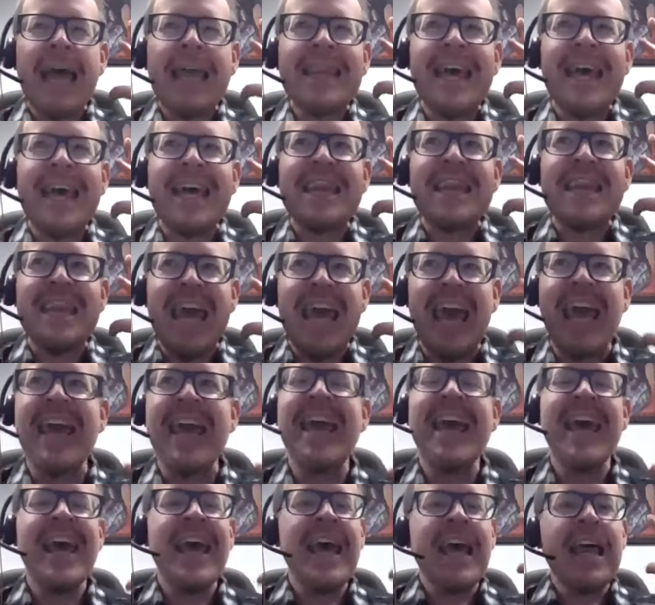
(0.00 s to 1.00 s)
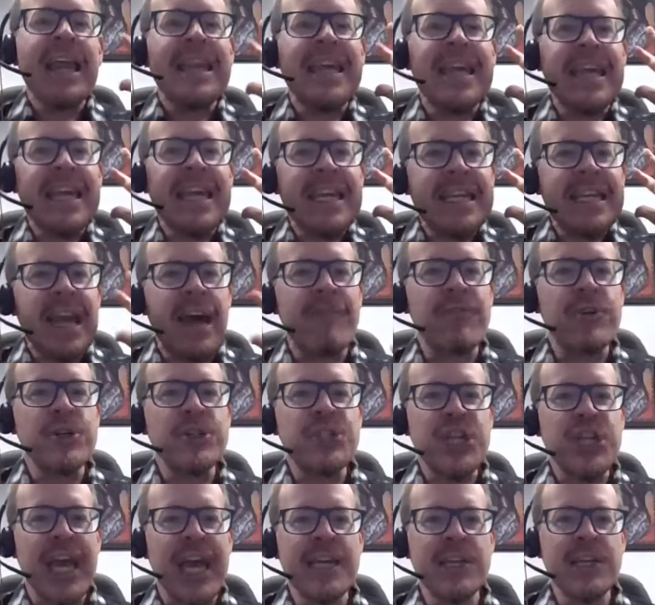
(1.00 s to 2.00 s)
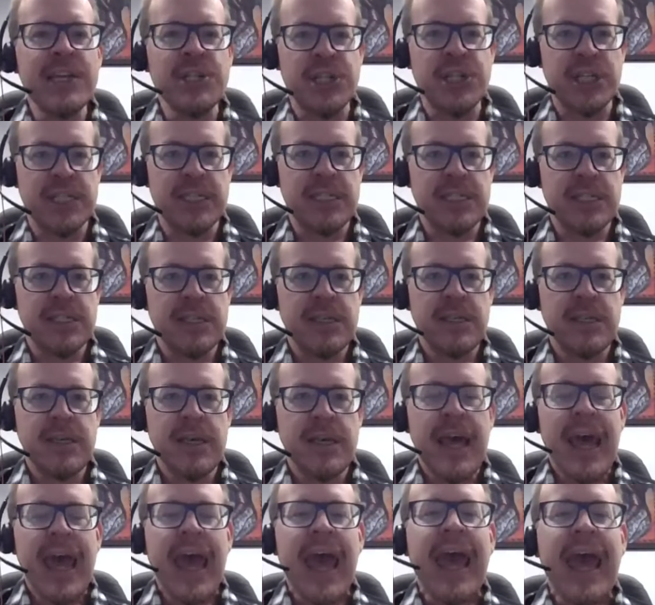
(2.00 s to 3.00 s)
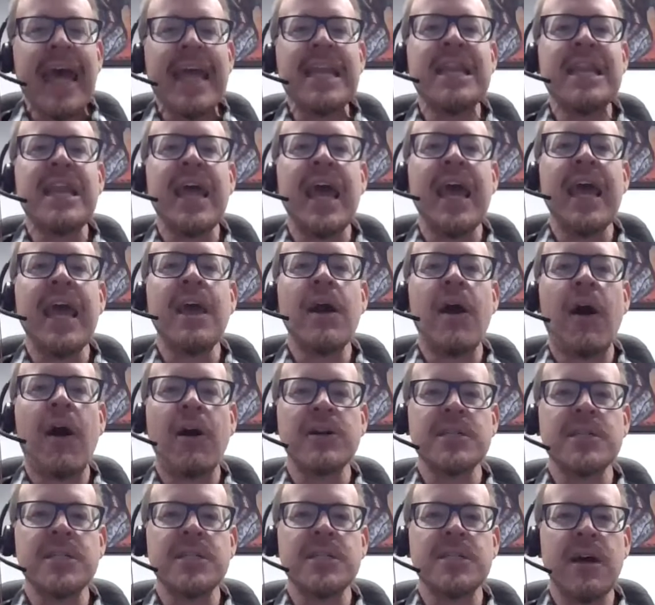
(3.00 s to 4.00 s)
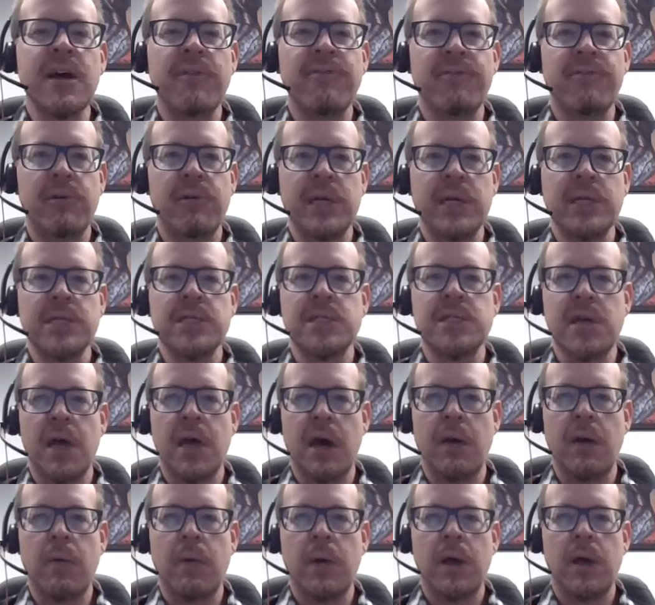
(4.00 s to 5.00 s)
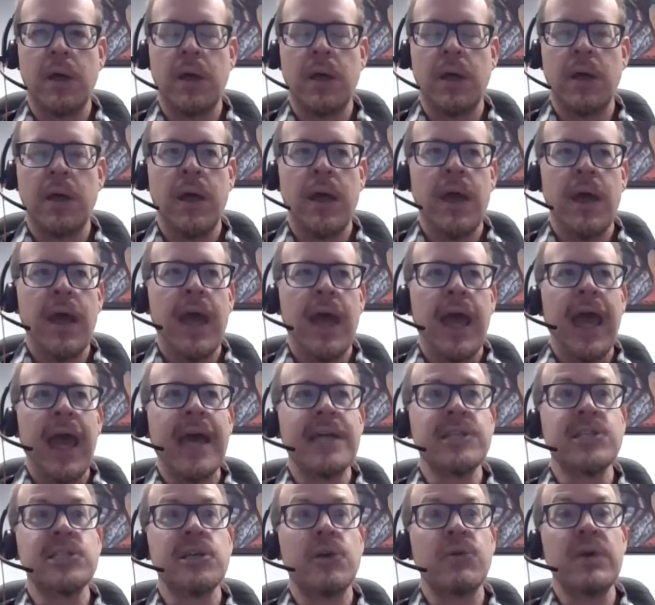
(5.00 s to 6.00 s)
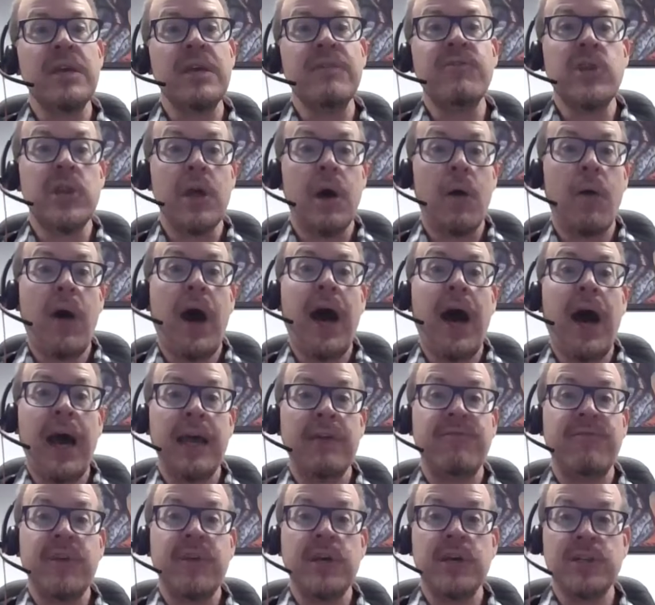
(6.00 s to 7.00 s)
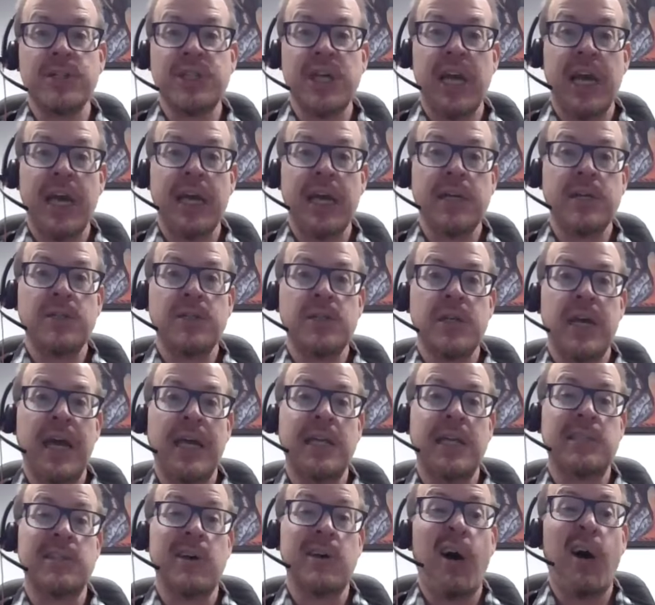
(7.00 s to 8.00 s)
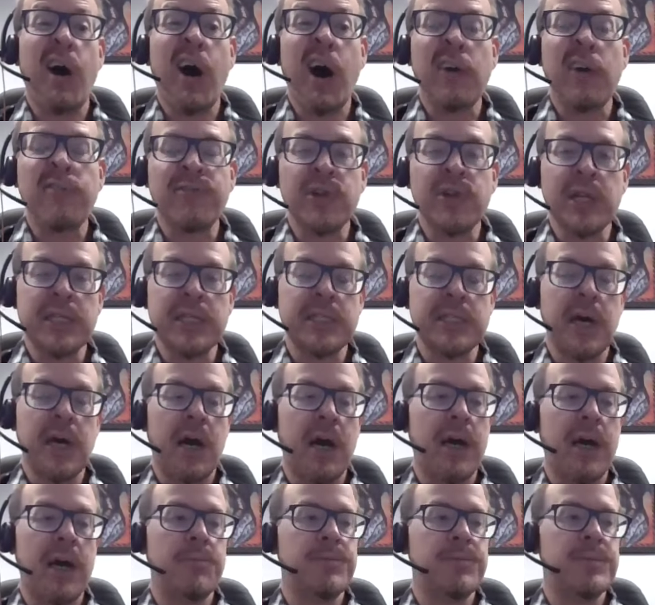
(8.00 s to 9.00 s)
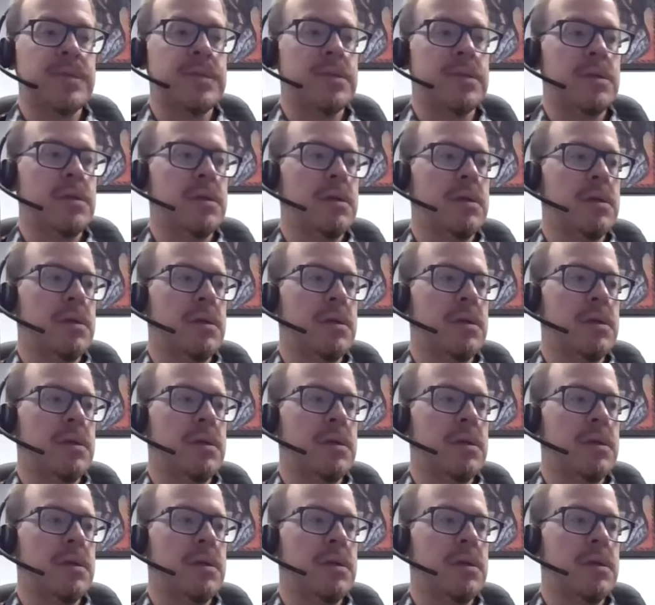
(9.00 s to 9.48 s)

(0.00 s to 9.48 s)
that they that it never changes, and they are suffering so. And so even though I fear change and it's awful at times,